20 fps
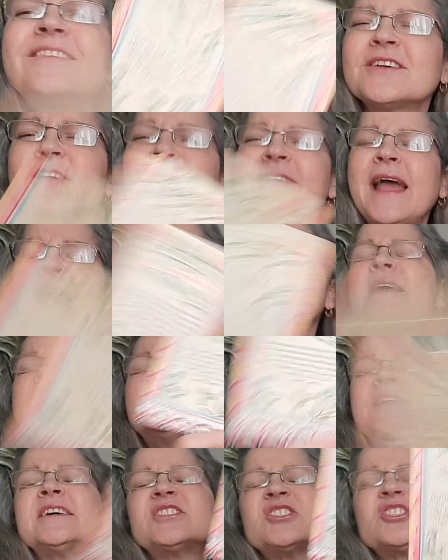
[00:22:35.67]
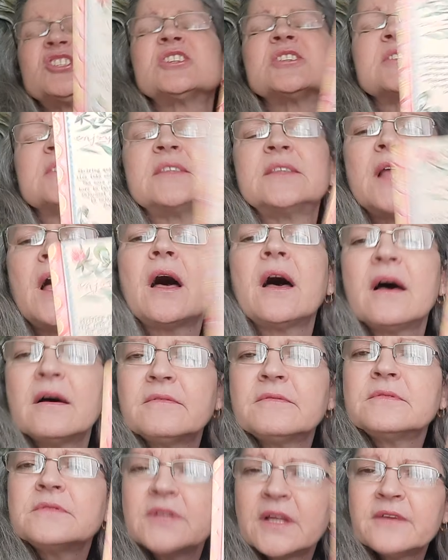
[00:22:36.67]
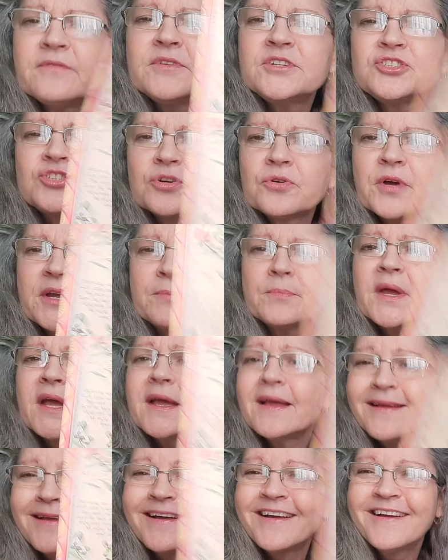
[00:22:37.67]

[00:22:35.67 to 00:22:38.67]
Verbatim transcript: So, yeah, let's just love, love enjoyment.